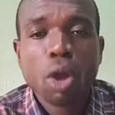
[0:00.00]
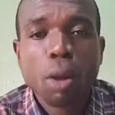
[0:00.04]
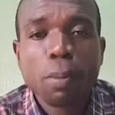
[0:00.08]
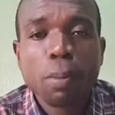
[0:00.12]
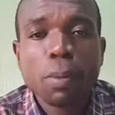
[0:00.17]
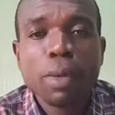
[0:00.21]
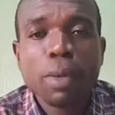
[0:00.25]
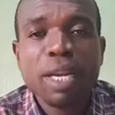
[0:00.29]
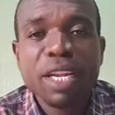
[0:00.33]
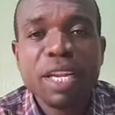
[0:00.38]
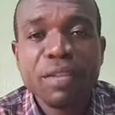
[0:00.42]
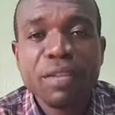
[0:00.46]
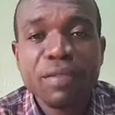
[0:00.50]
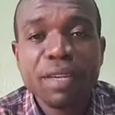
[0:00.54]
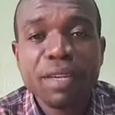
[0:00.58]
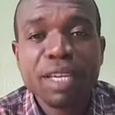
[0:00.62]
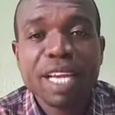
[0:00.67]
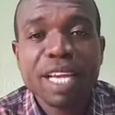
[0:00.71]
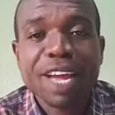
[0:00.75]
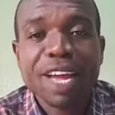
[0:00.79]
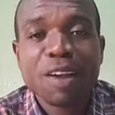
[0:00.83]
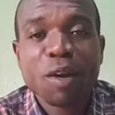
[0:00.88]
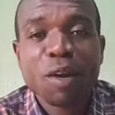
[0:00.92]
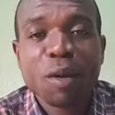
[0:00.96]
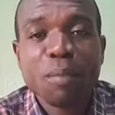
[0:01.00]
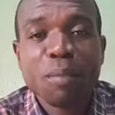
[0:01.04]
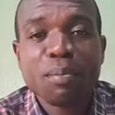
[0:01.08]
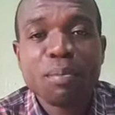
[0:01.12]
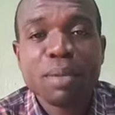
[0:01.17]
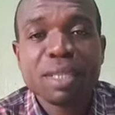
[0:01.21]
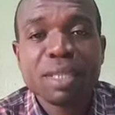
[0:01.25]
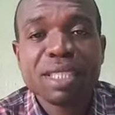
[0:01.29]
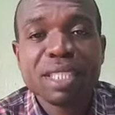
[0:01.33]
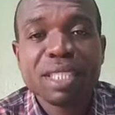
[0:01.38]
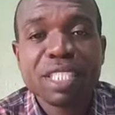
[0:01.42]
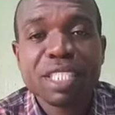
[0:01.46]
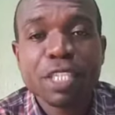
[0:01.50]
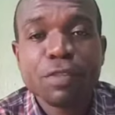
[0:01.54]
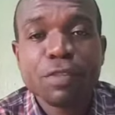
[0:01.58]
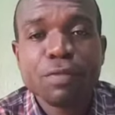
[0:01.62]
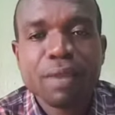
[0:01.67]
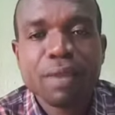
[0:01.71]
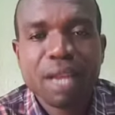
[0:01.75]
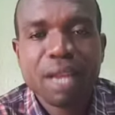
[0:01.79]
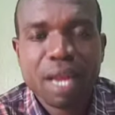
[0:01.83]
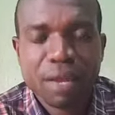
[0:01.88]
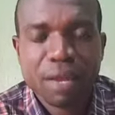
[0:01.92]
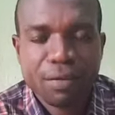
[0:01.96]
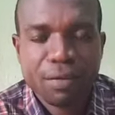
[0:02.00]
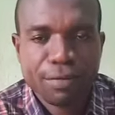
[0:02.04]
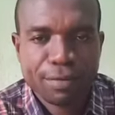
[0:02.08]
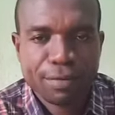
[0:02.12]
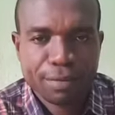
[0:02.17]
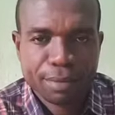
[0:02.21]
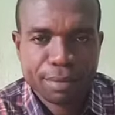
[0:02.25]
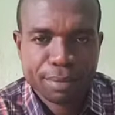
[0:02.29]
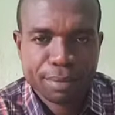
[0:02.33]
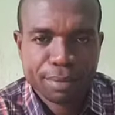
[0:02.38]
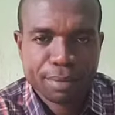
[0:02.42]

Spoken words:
Stop living a competitive life.